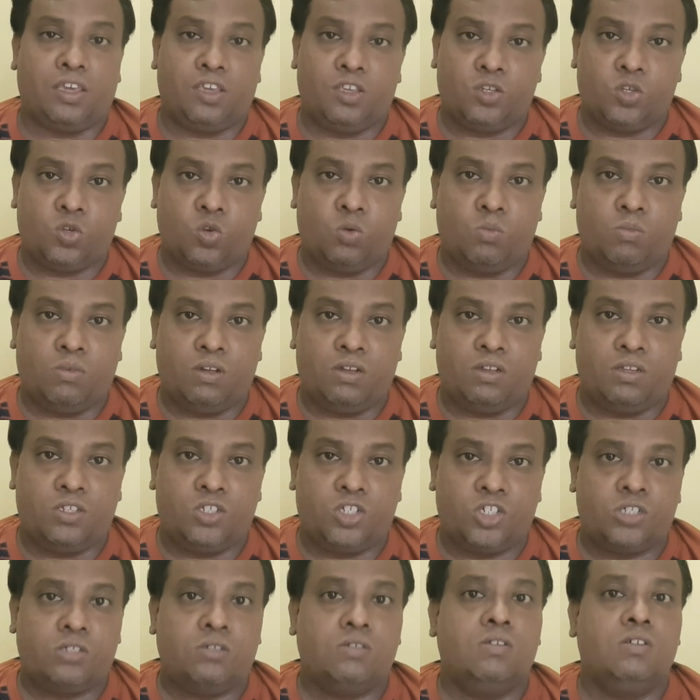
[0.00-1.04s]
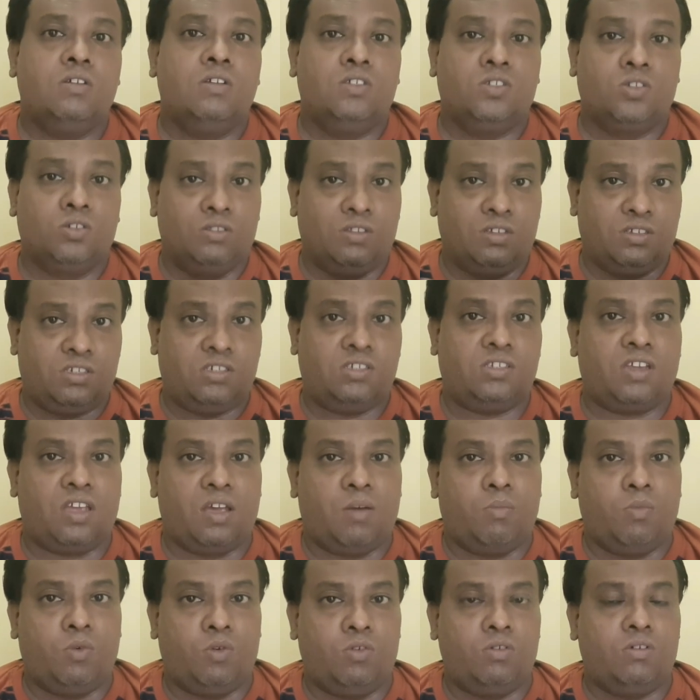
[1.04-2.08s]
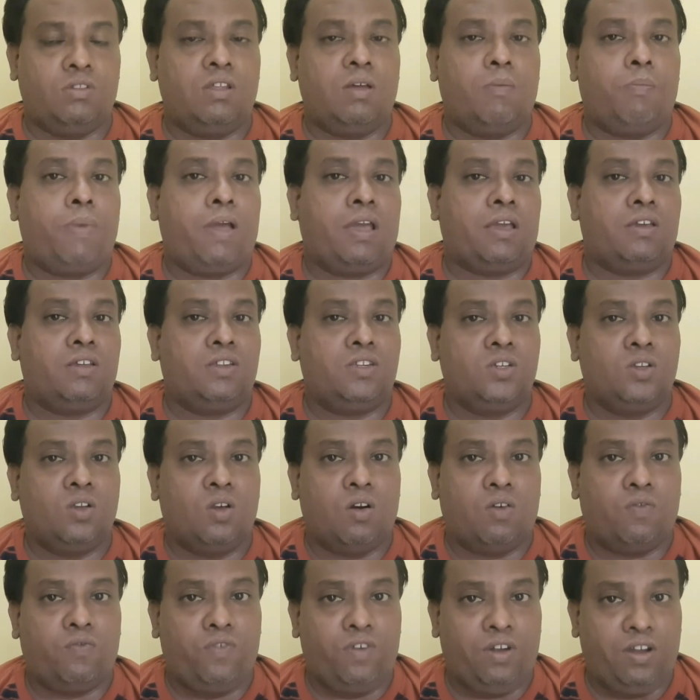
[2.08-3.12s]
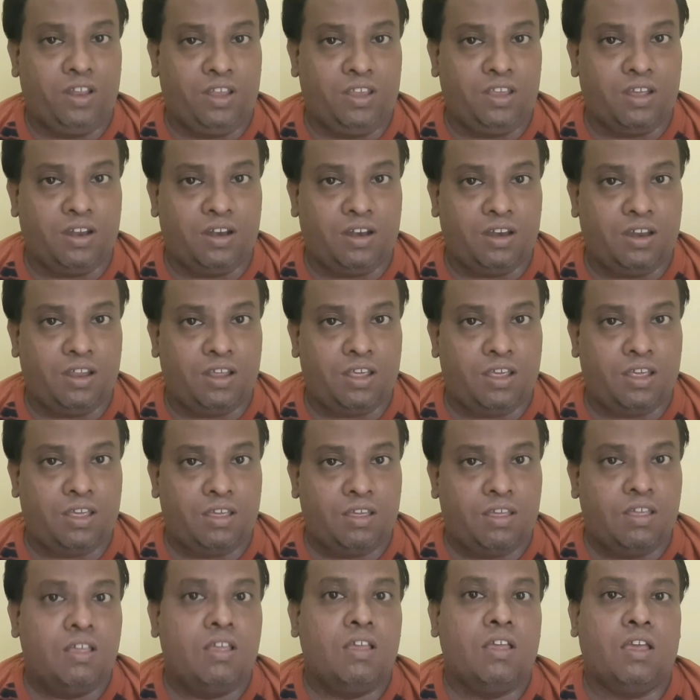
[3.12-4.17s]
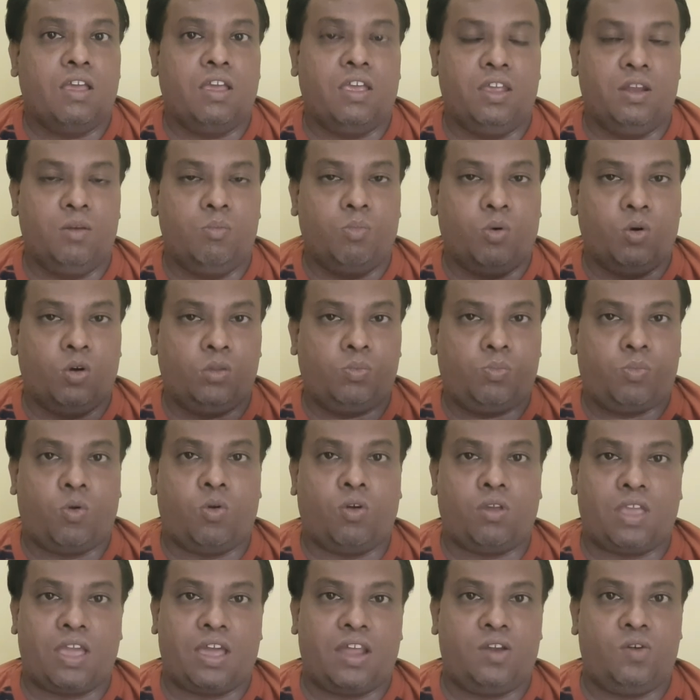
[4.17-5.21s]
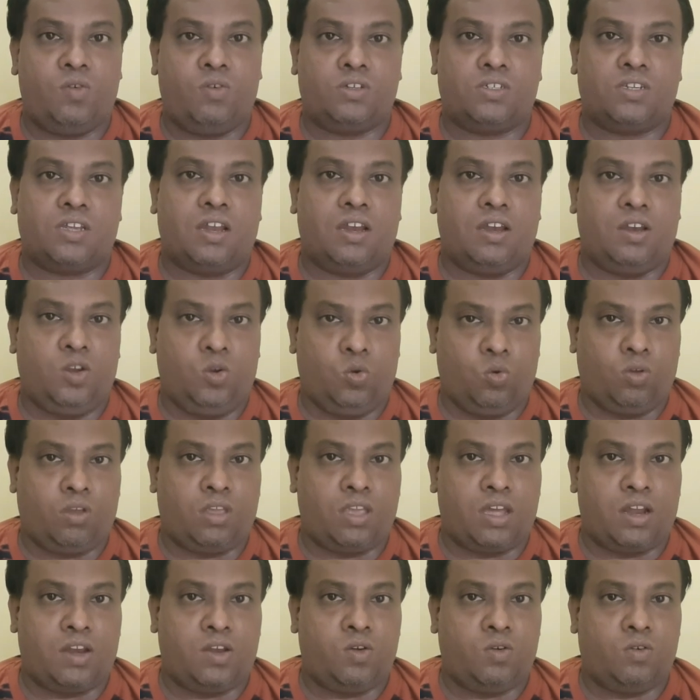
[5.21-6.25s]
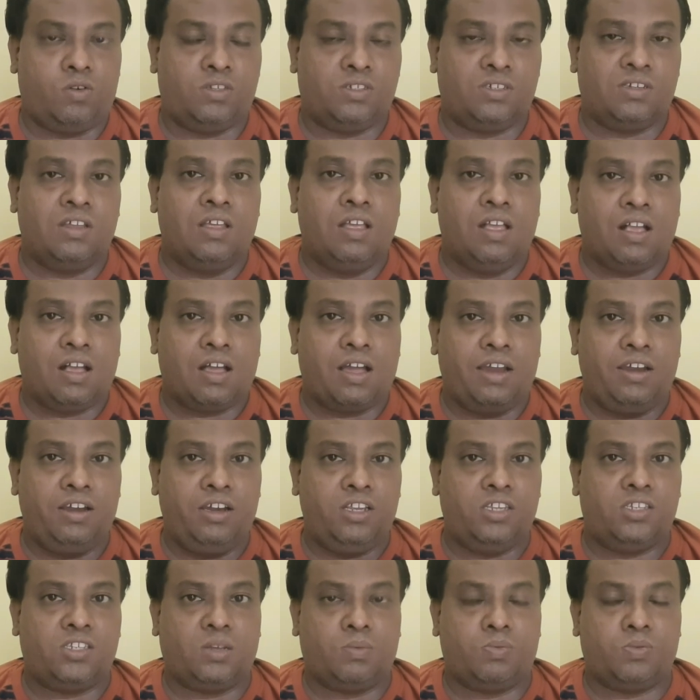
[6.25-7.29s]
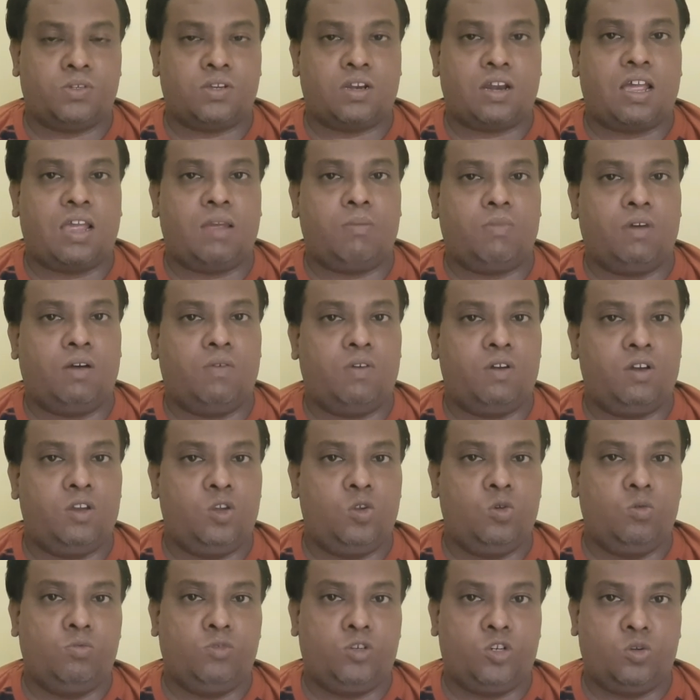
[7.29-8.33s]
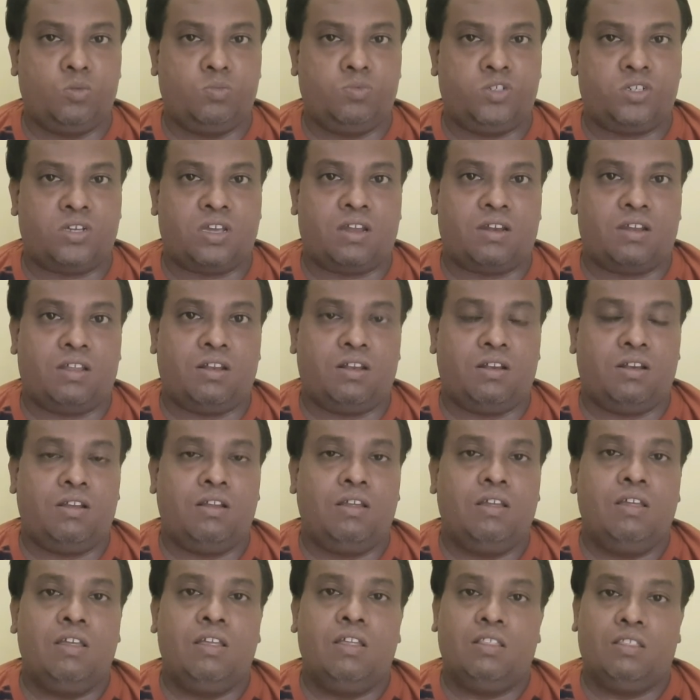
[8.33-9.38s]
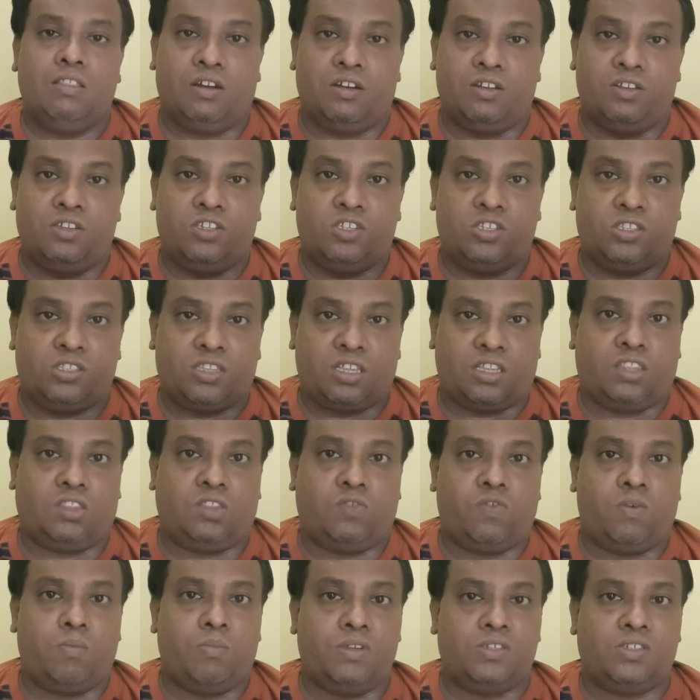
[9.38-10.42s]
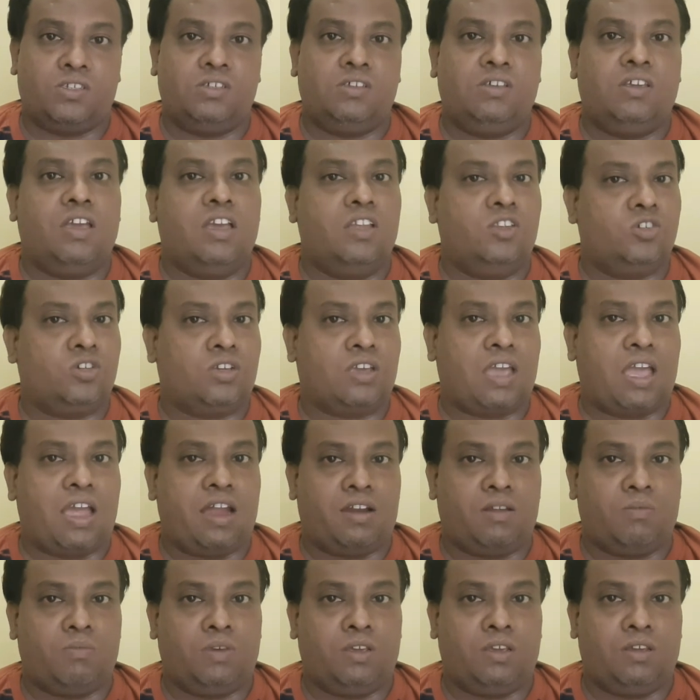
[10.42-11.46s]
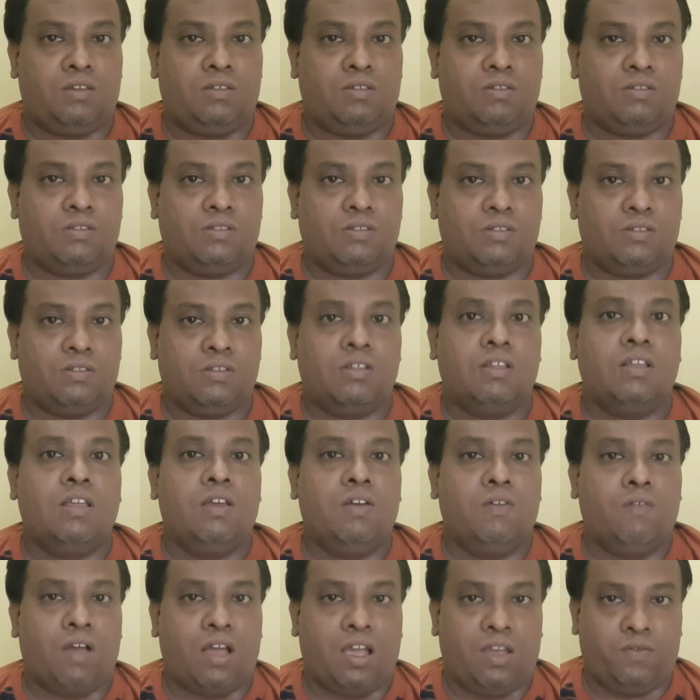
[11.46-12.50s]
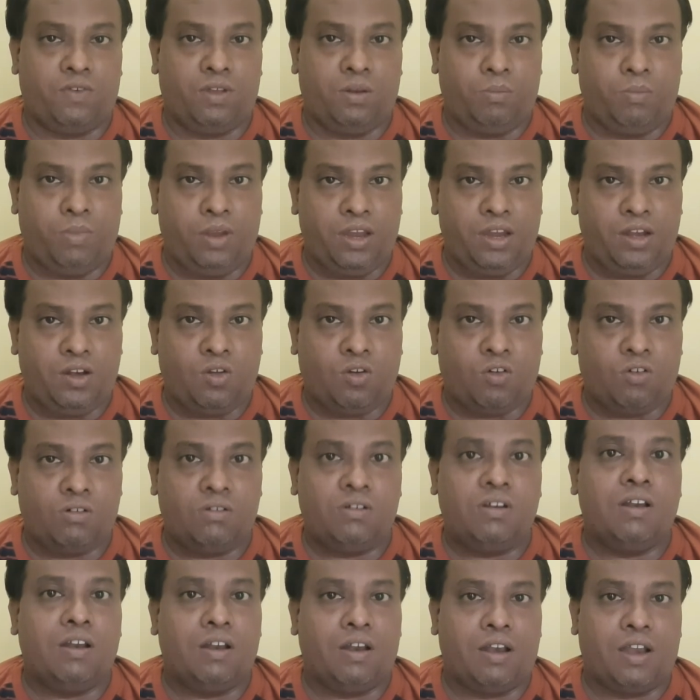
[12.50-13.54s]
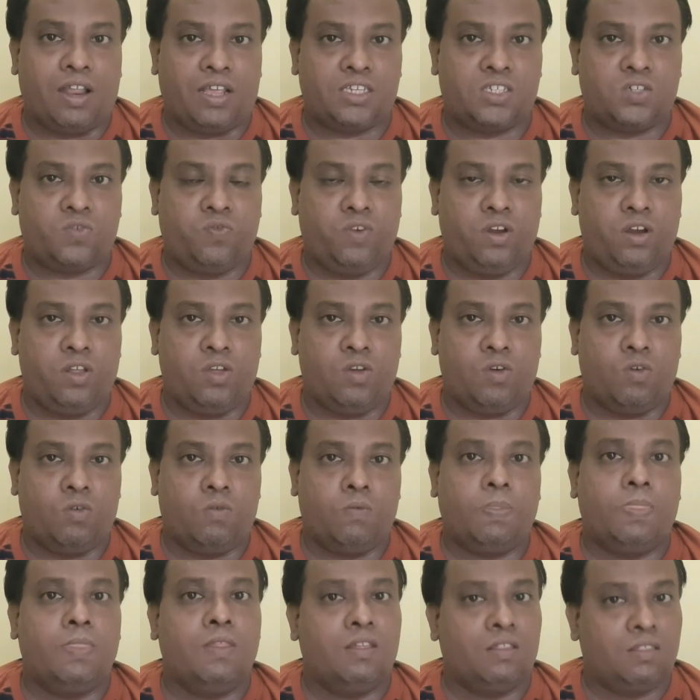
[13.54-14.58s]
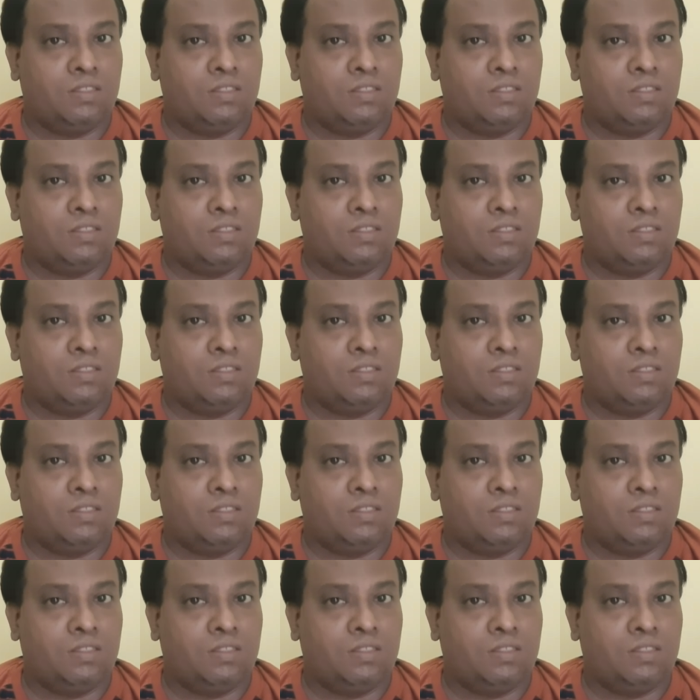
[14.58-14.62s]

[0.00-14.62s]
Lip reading: Thank you so much. So this is about the packaging of DNA in both prokaryotes and eukaryotes. Kindly subscribe our YouTube channel, that is Tattvamasi Educademy. I will meet on next video.